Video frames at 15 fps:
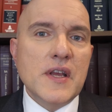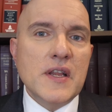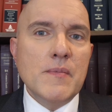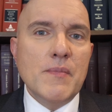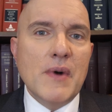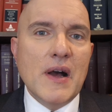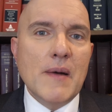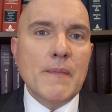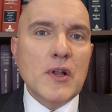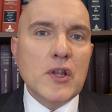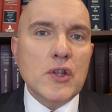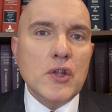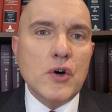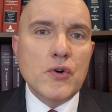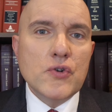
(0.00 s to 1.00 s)
any bond
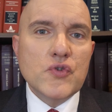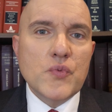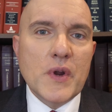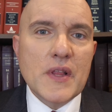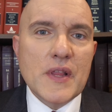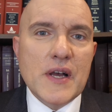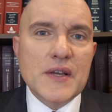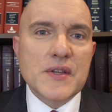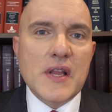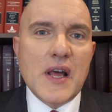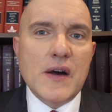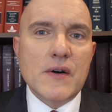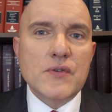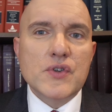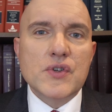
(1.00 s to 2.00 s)
below
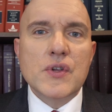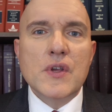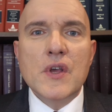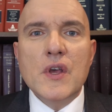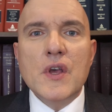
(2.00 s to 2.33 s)
$20,000,